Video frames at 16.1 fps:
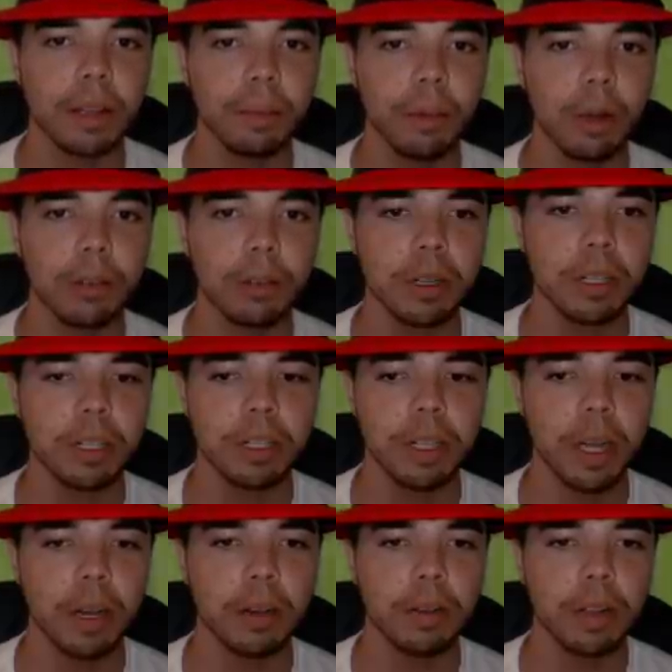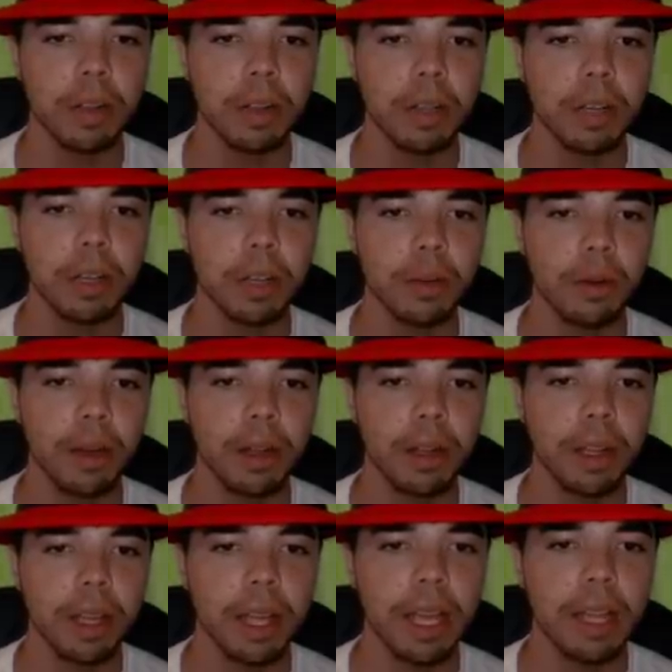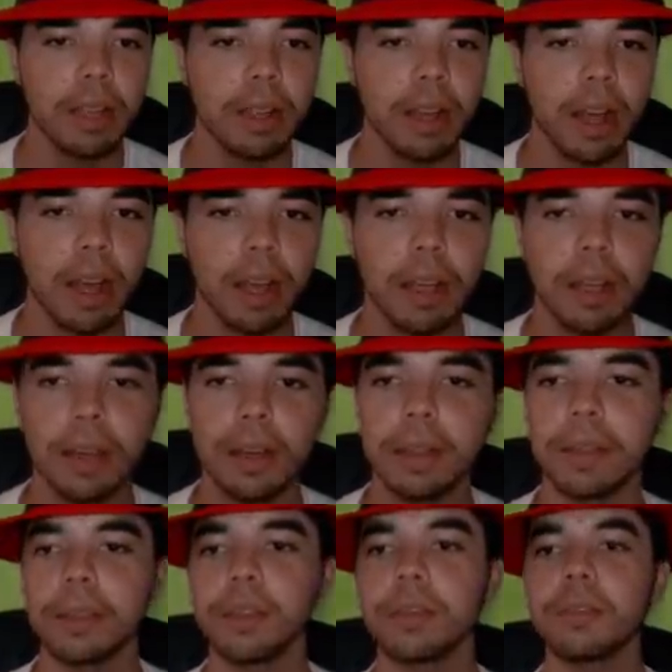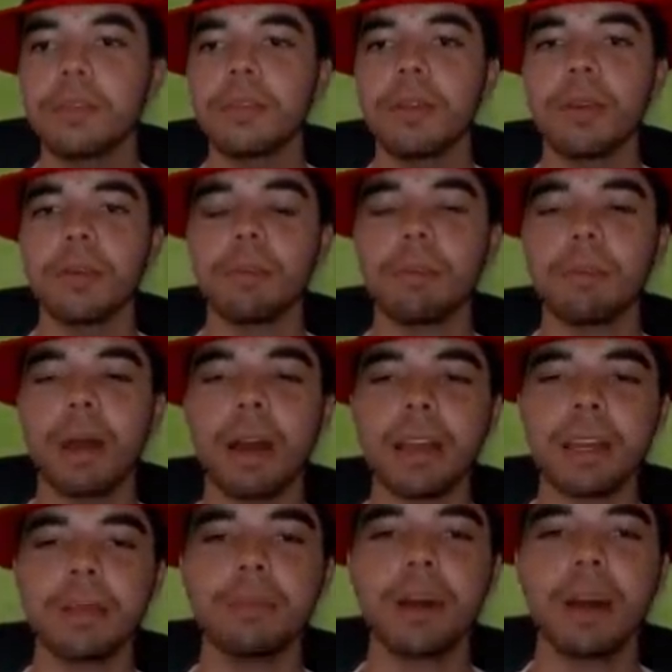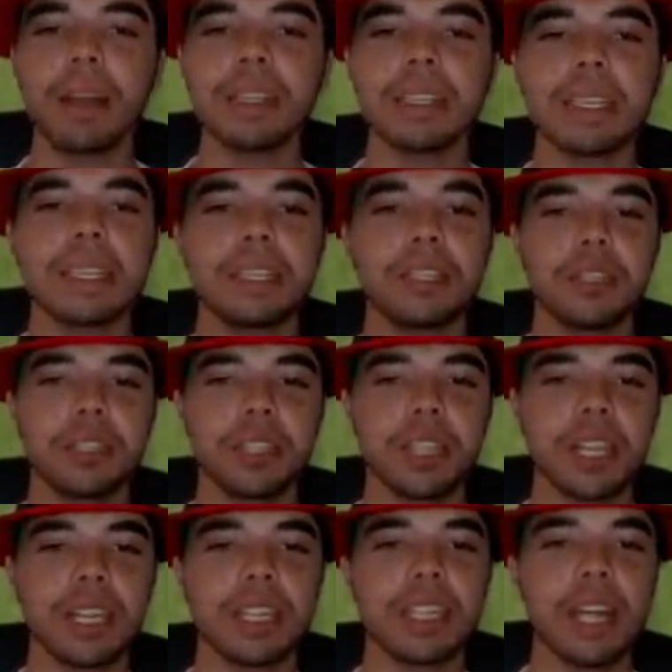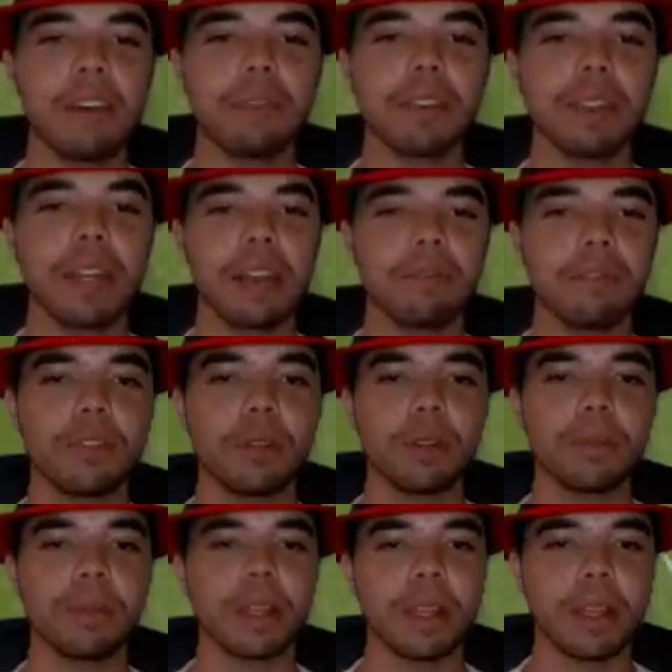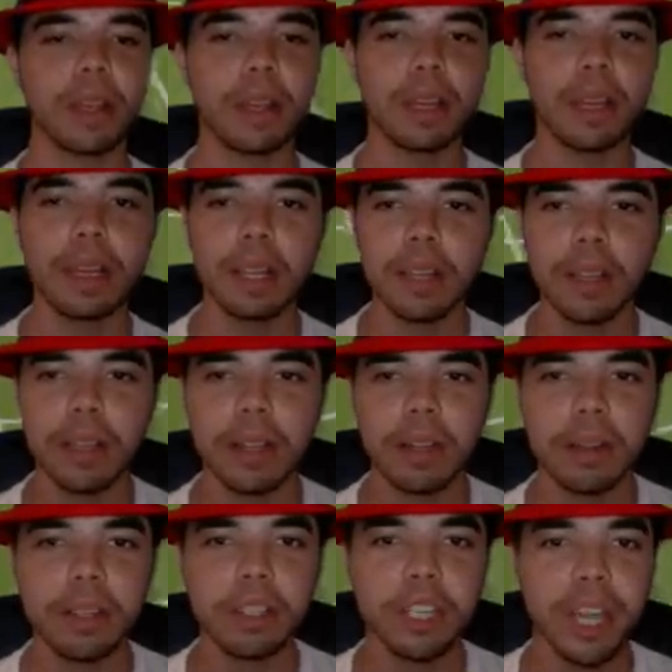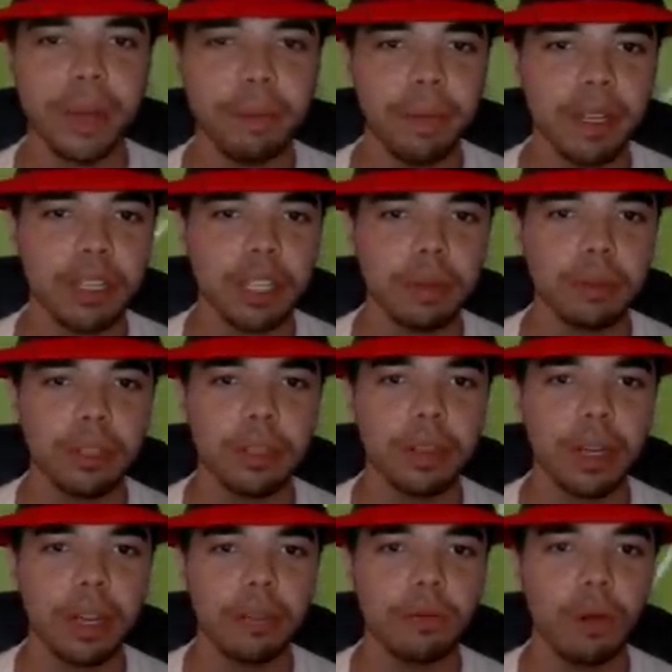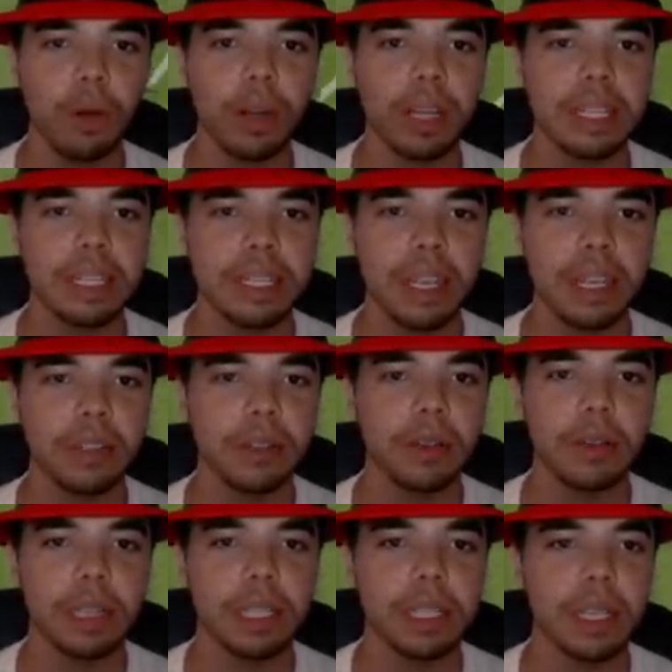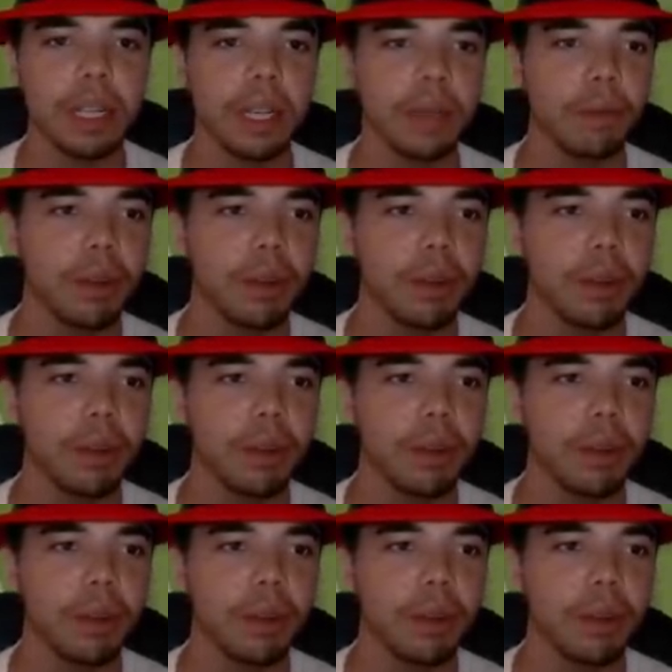Modric down. Gundogan. Ilkay, you muggy mugskins, you should have never left Dortmund. Look at all the championships you could have won. Instead, you go to City.